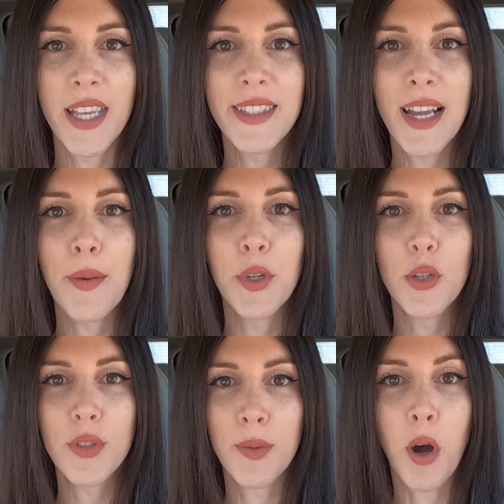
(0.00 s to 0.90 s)
It's time to
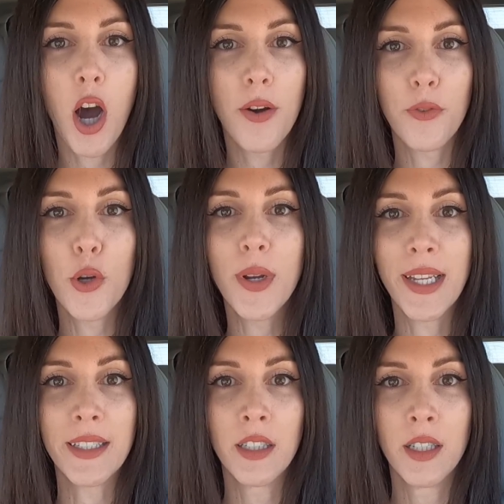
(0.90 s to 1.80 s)
do some
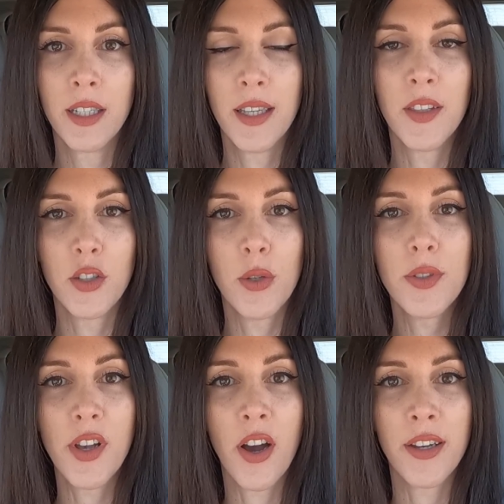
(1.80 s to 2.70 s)
off-roading in the
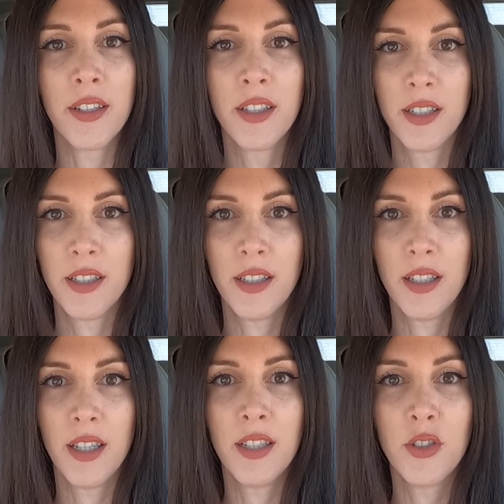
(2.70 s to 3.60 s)
Tucson.
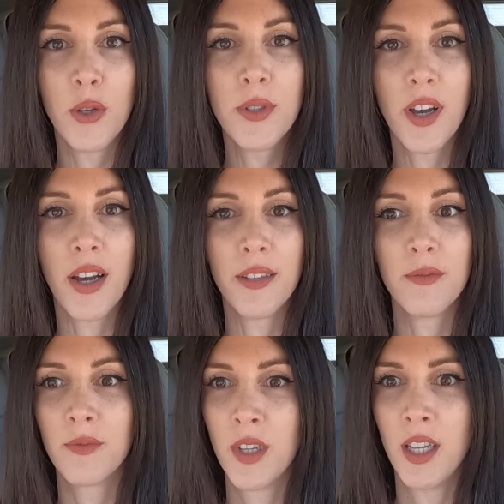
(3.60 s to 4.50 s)

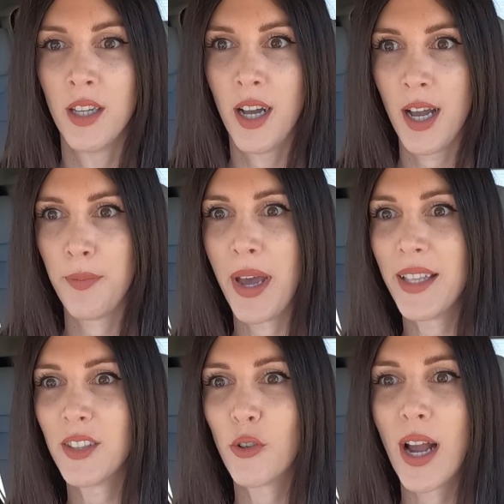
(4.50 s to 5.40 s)
I'm
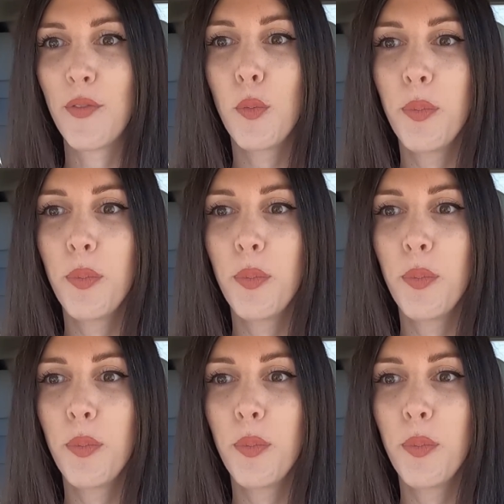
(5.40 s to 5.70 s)
at the gravel